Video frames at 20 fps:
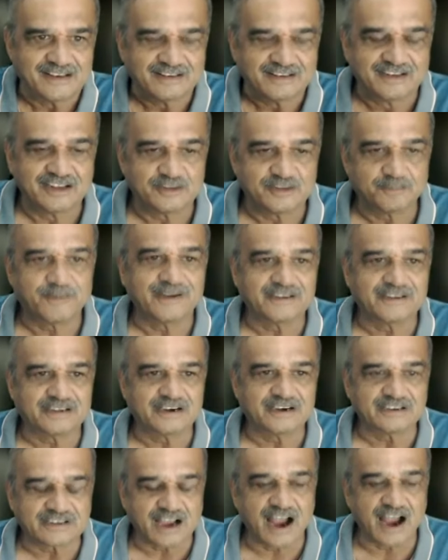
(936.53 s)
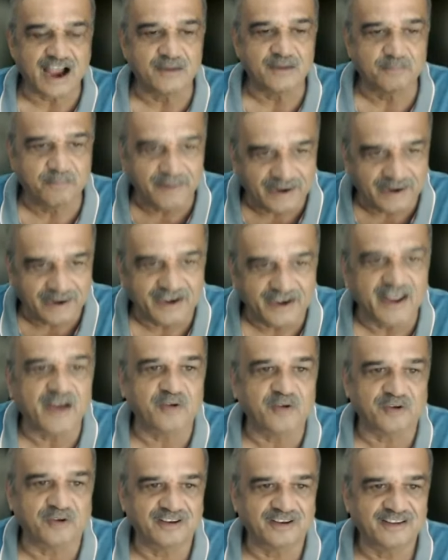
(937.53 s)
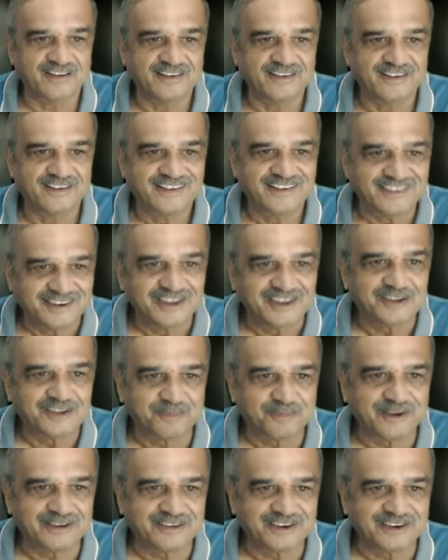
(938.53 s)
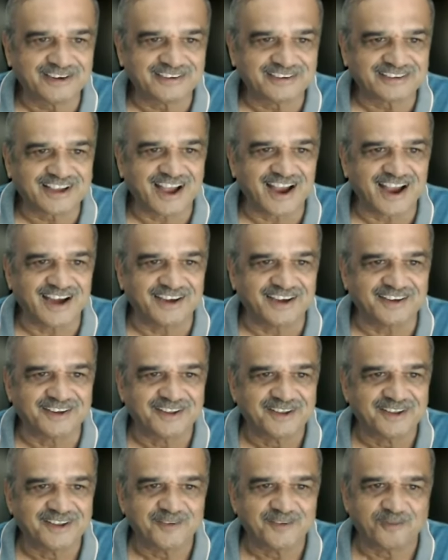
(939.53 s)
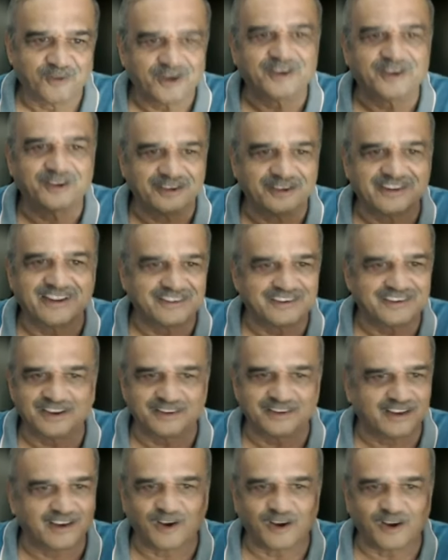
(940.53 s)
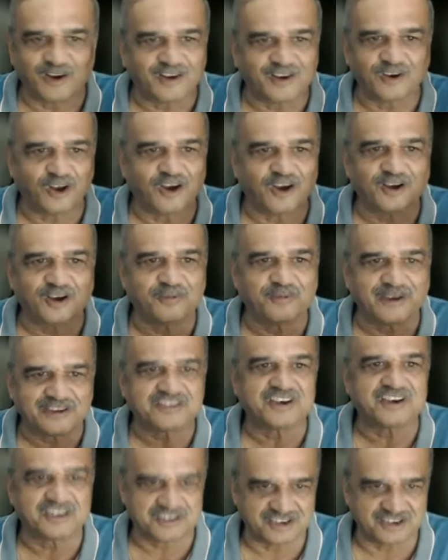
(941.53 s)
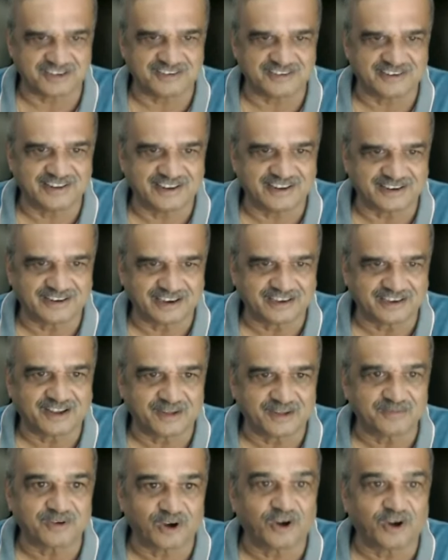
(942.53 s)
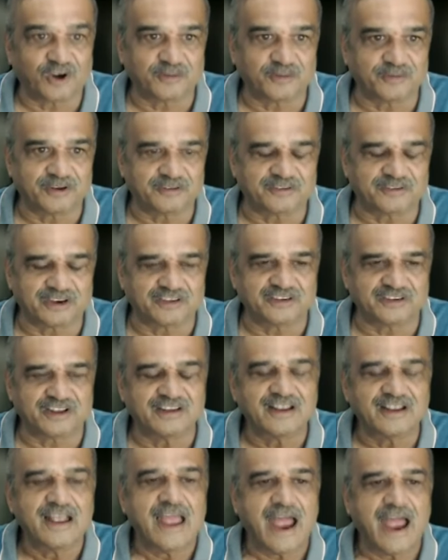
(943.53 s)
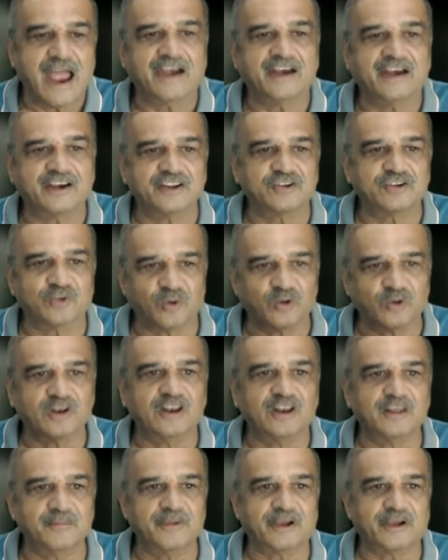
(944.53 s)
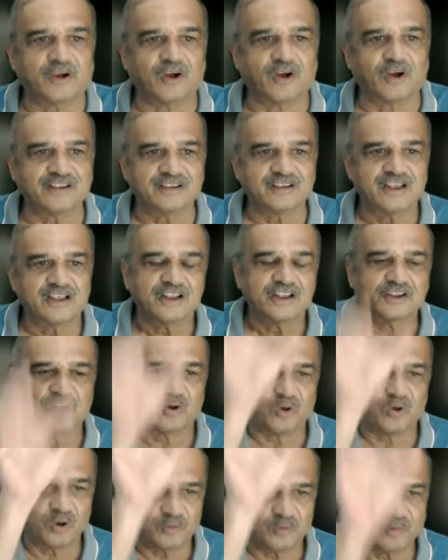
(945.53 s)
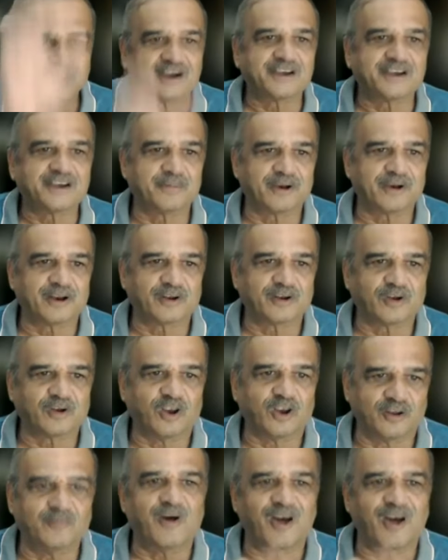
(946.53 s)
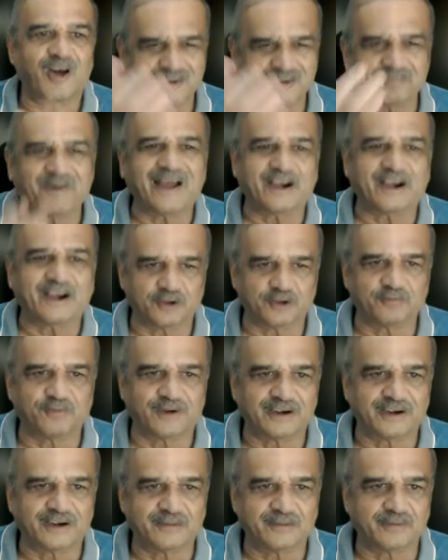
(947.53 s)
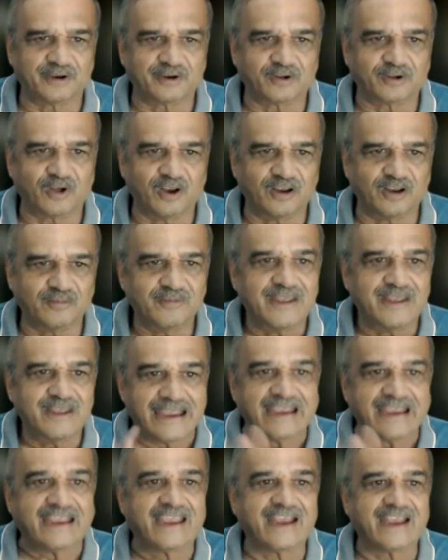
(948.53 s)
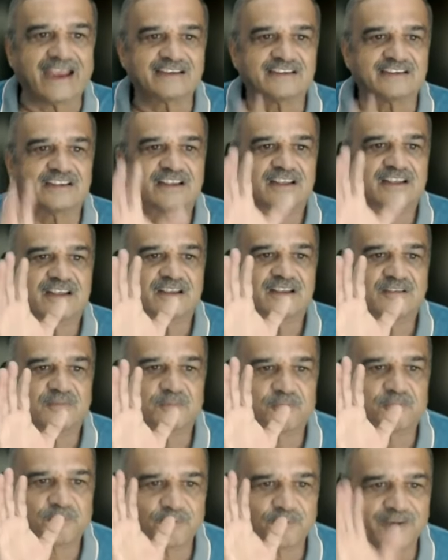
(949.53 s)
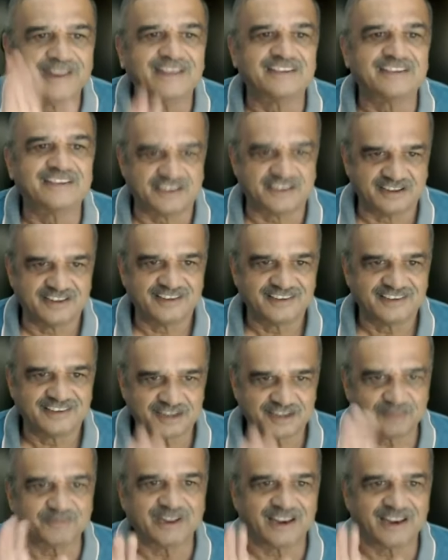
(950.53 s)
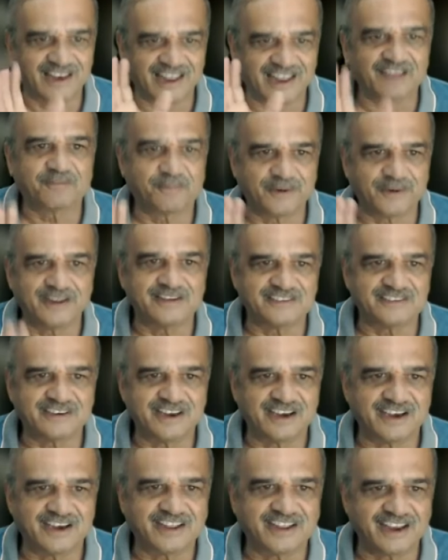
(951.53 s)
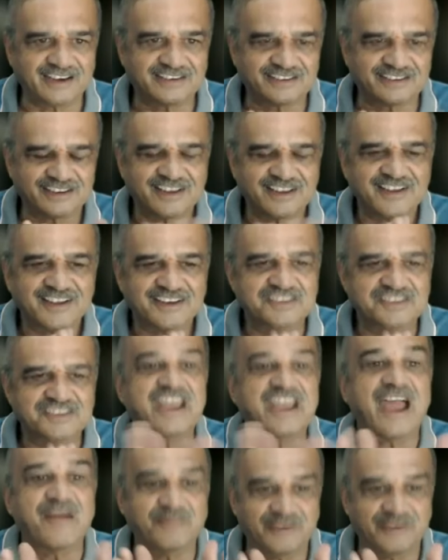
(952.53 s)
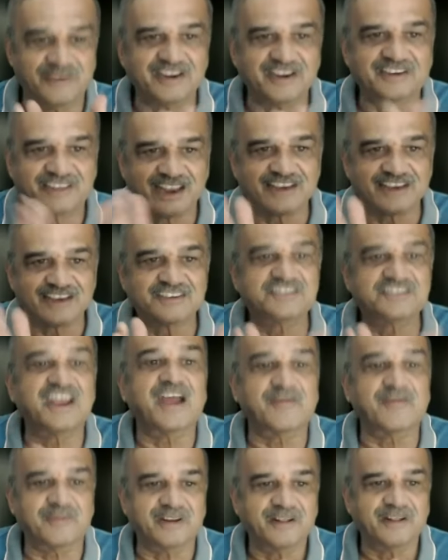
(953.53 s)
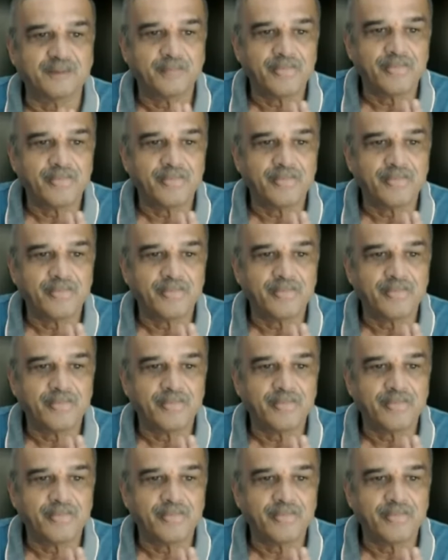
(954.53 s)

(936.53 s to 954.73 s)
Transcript: These patients can't bend down. These patients can't, whatever, there's a lot of restrictions. There comes a lot of restrictions. And it is only because the whole vertebral column or a part of vertebral column gets freezed, something like freezed. It gets jammed. It gets jammed.